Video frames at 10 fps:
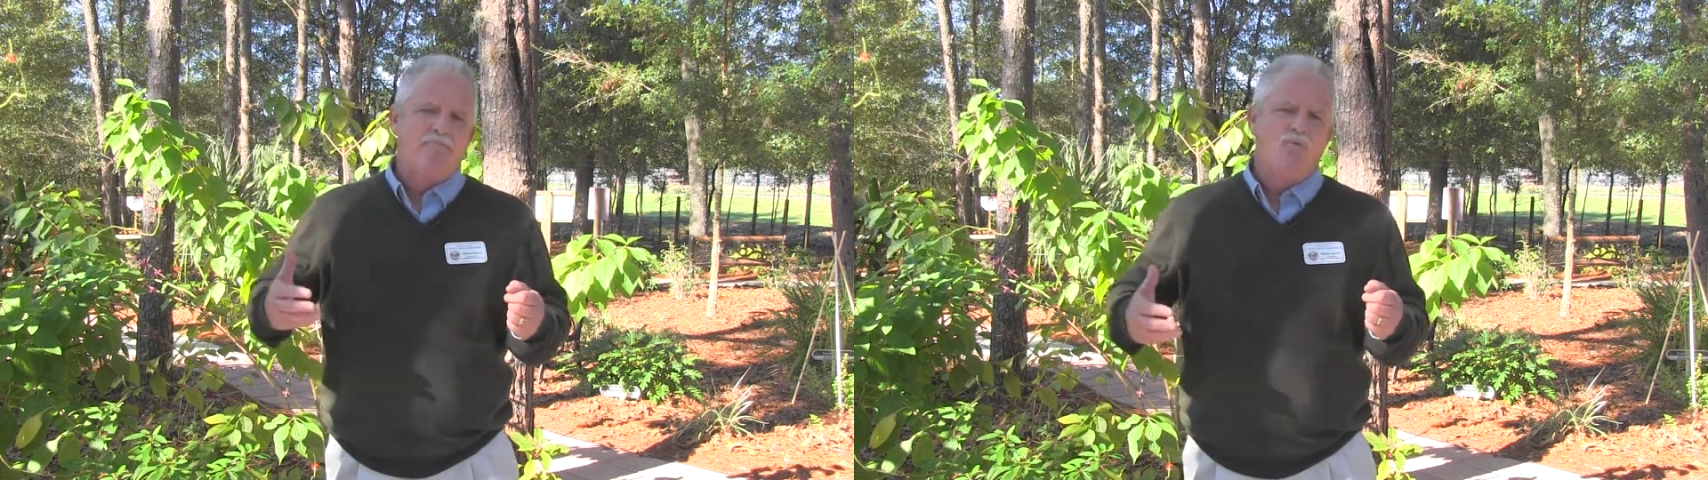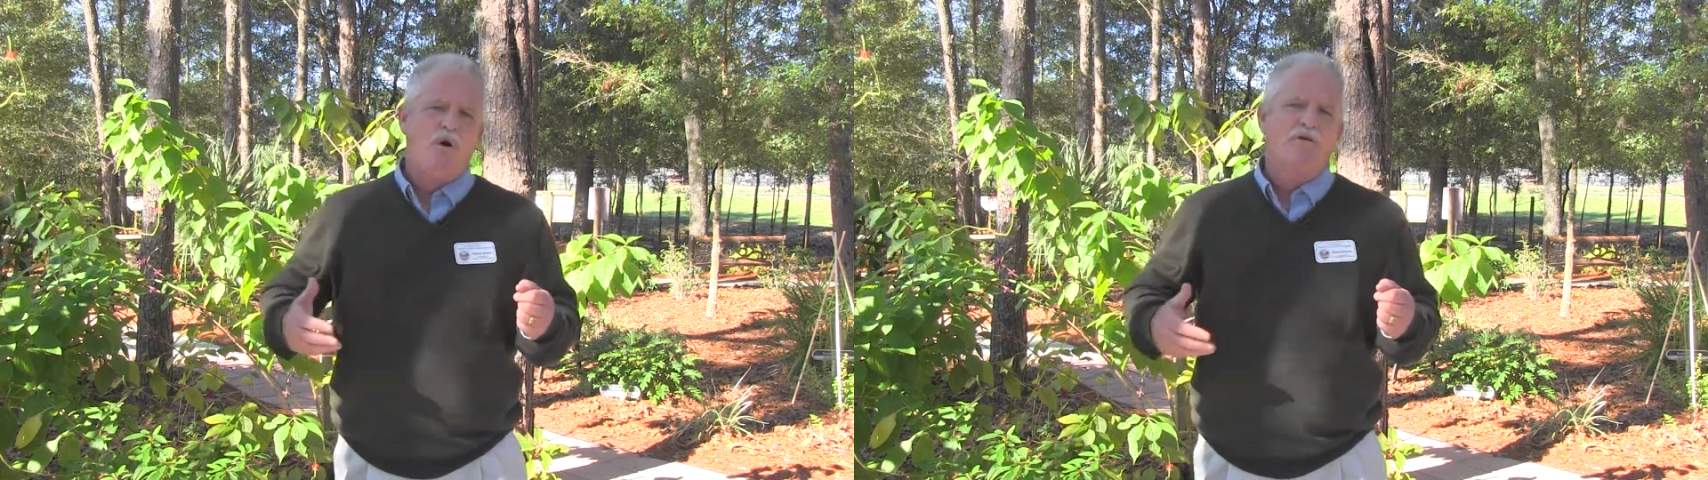
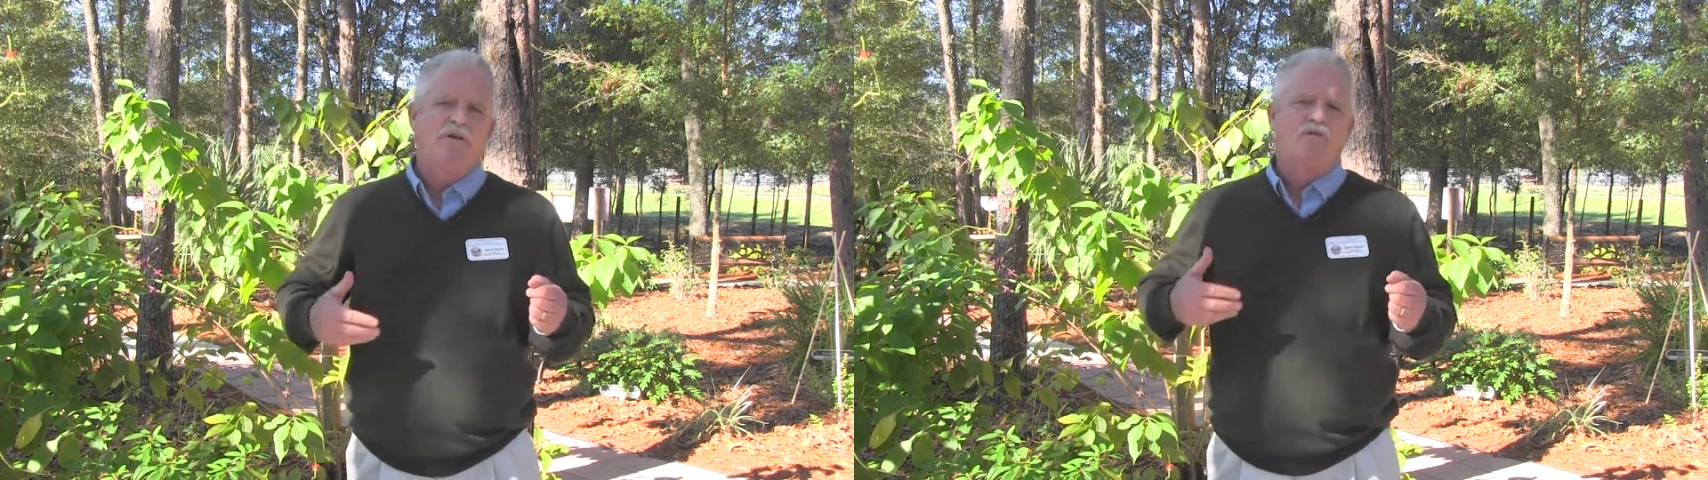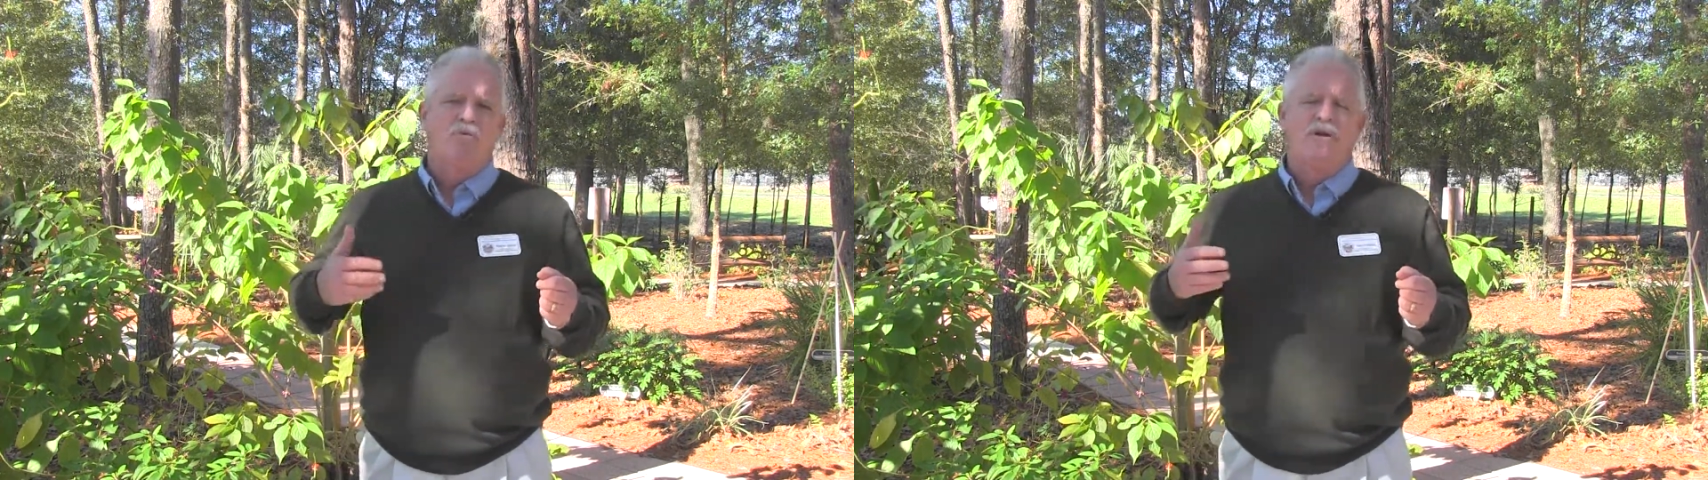
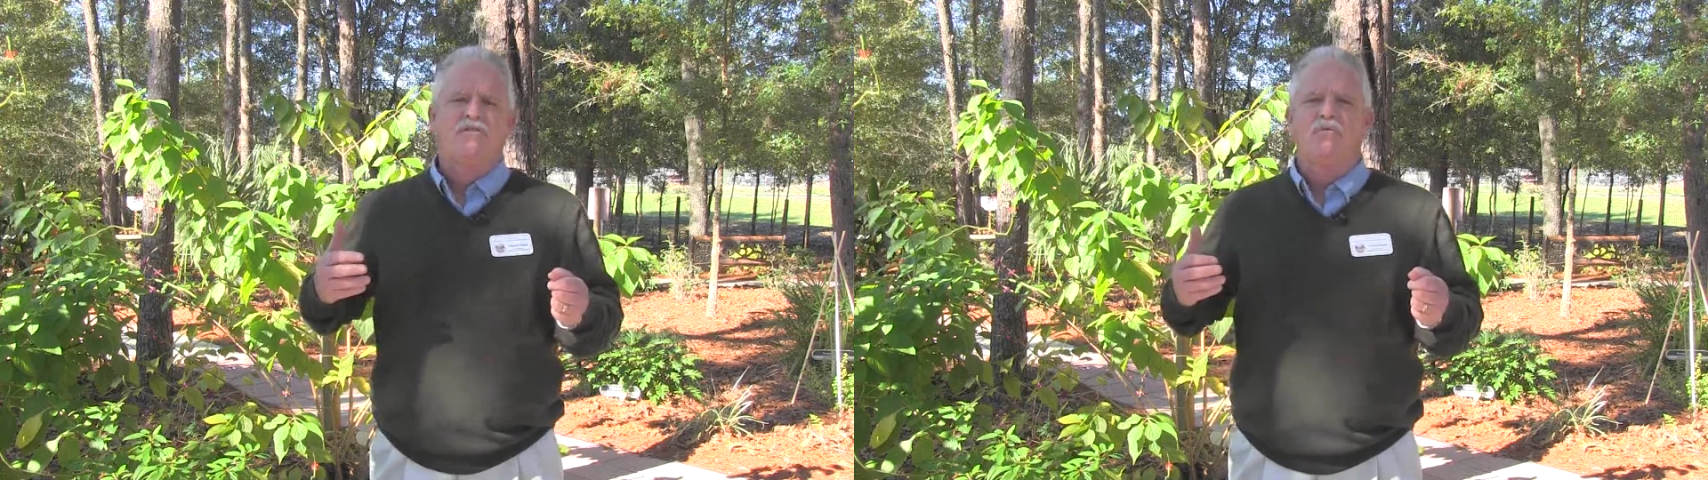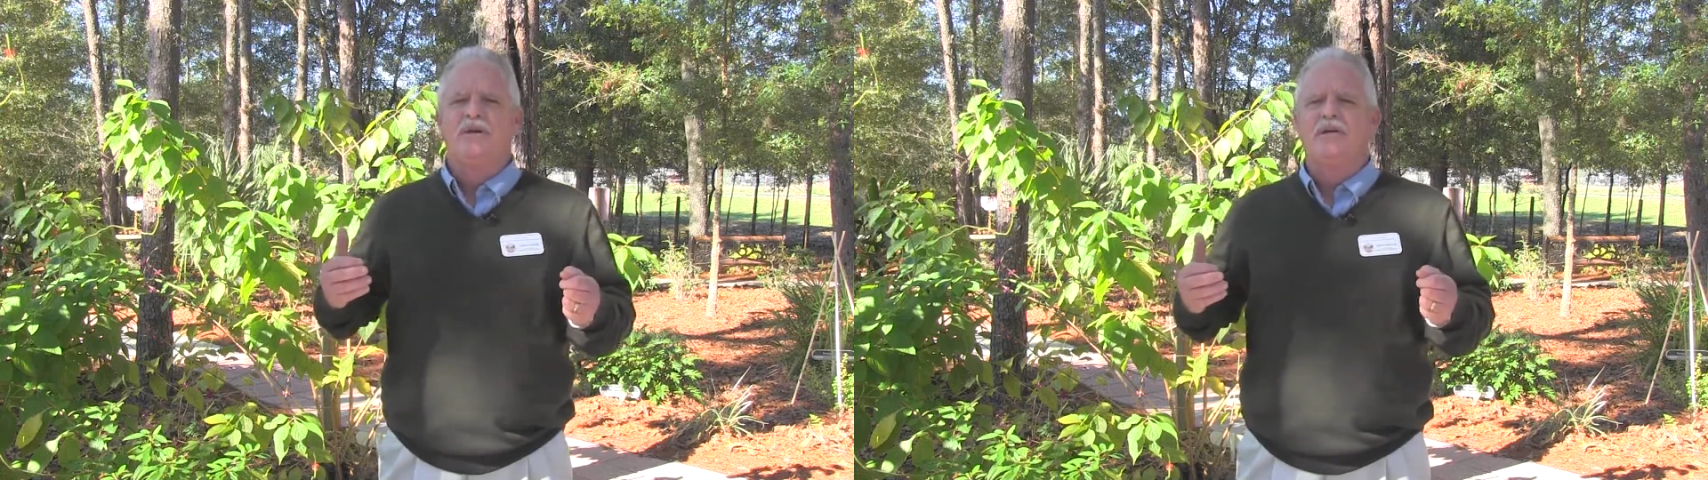watering
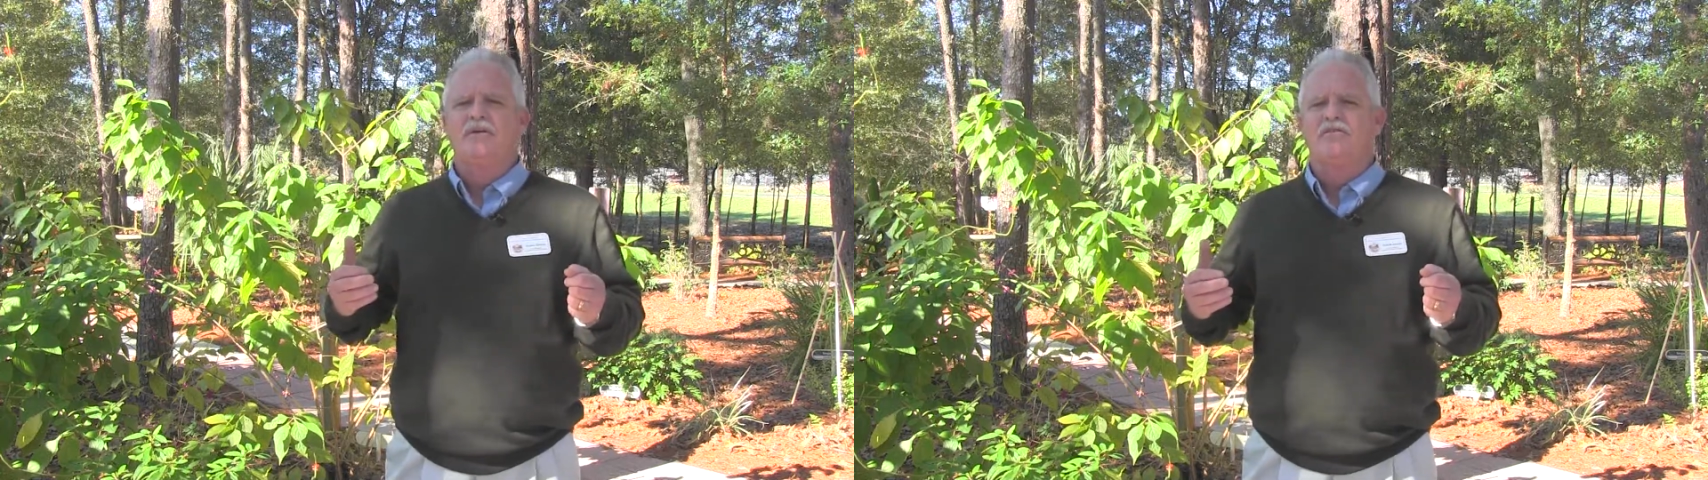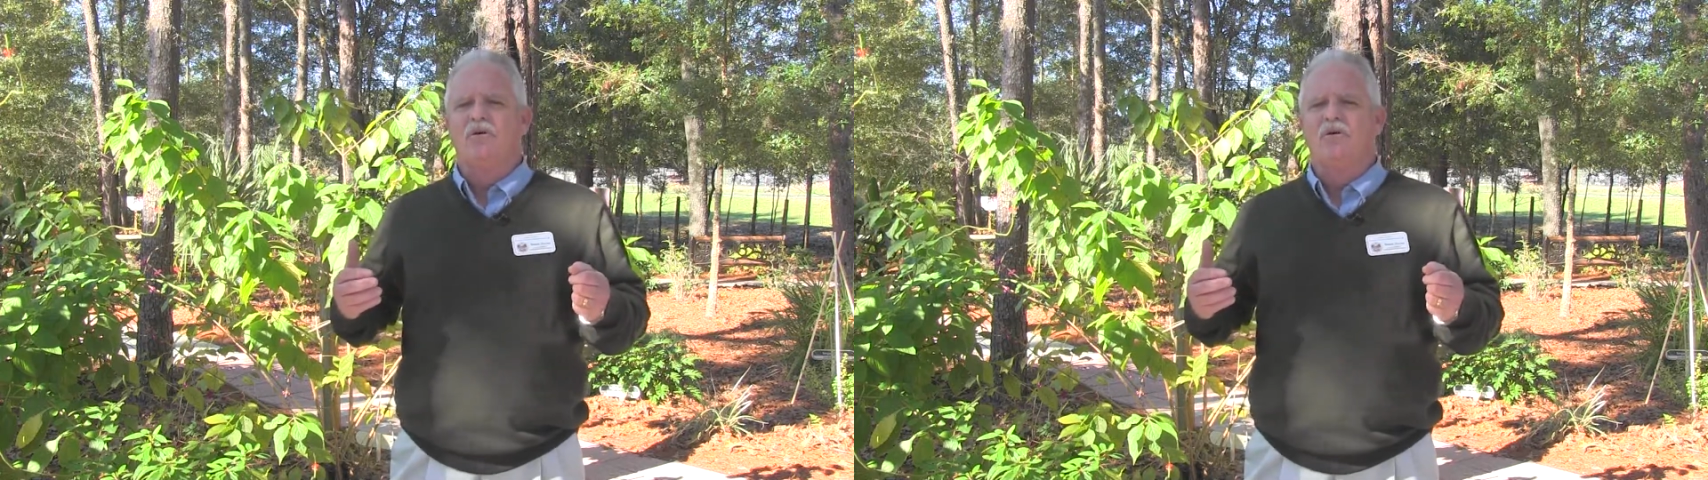twice a week is